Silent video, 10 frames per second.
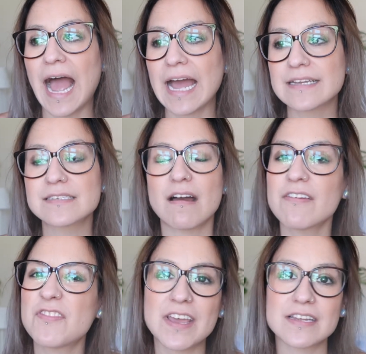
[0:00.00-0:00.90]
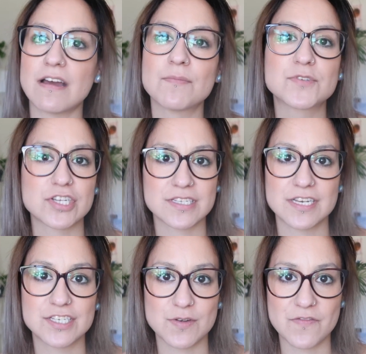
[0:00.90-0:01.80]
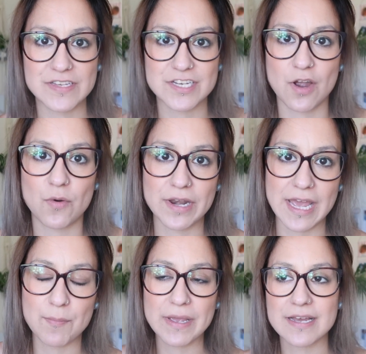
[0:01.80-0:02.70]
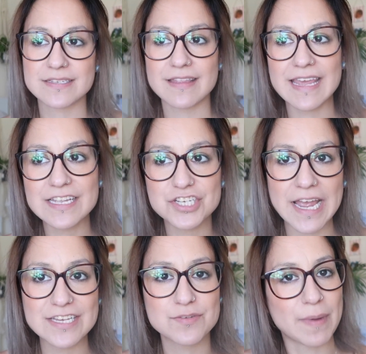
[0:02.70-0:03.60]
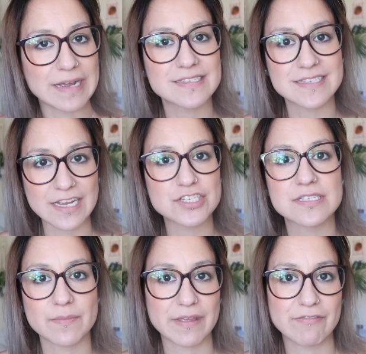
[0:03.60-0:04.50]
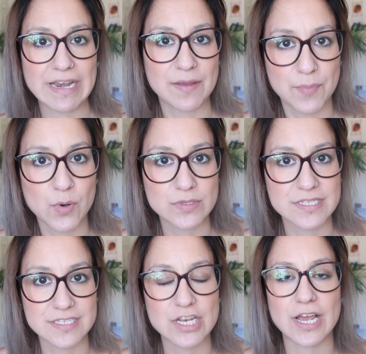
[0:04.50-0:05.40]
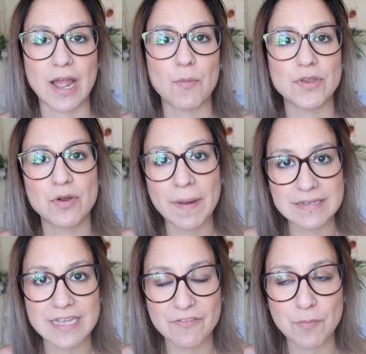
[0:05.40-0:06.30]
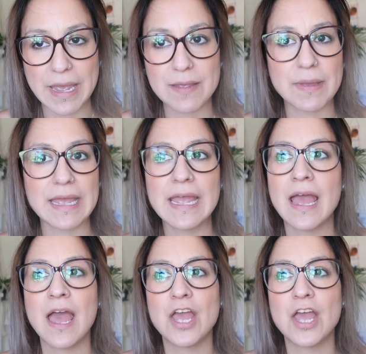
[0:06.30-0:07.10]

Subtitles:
And I figured I'm just going to do a video on it because I think changing bags is actually something really important to look at when you're about to have a baby.